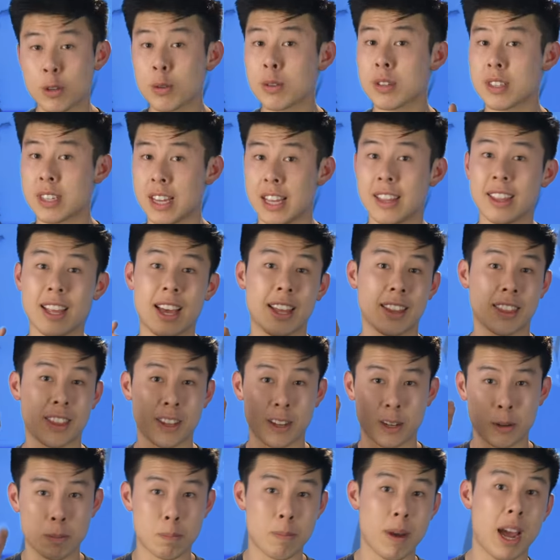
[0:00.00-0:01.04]
you send that
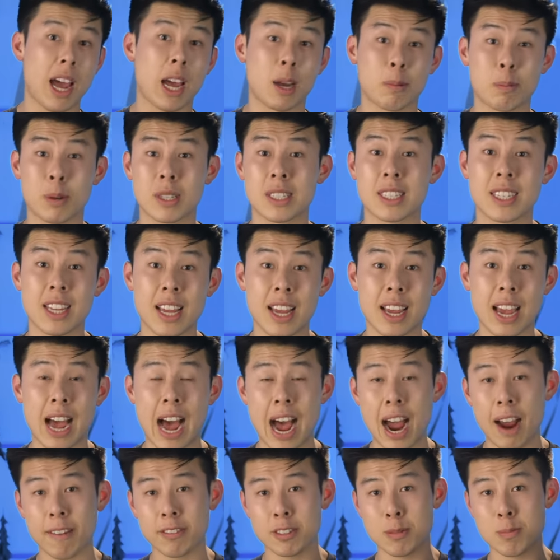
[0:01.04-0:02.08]
thing back. But today, I
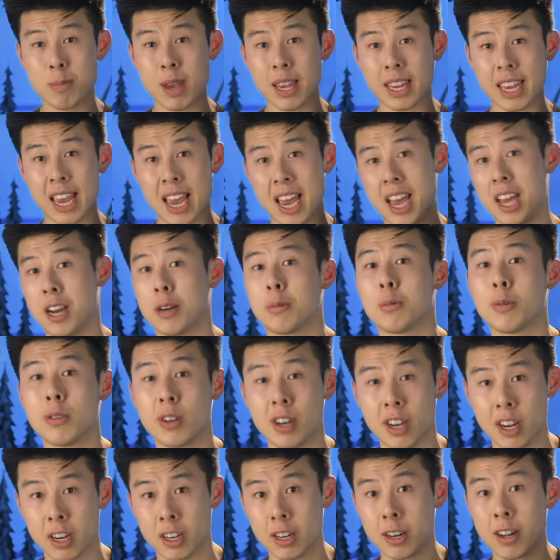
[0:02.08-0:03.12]
have to make
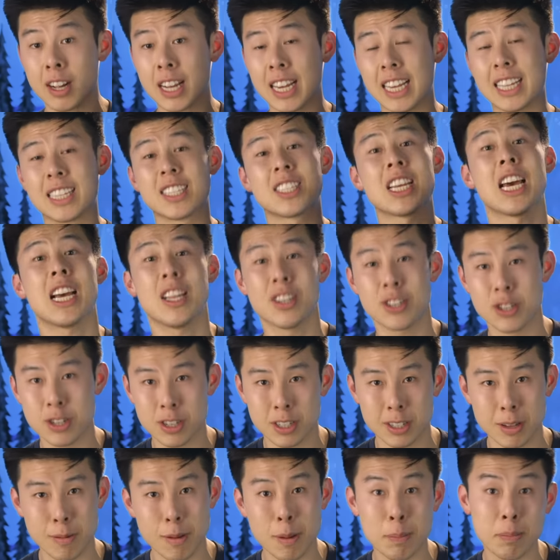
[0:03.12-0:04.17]
edible hair
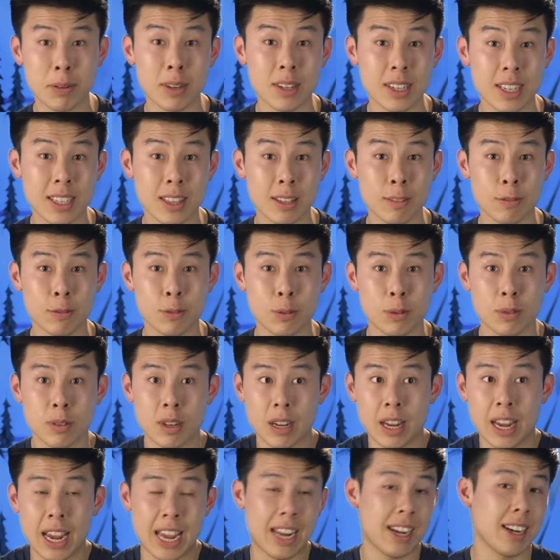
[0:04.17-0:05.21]
intentionally appear in the
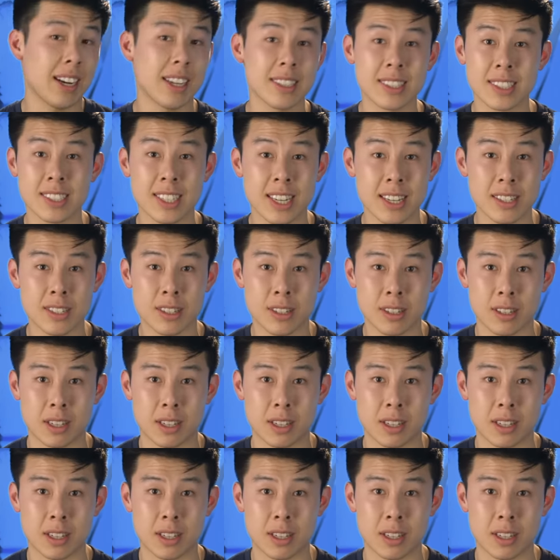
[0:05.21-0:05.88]
food, and it has to taste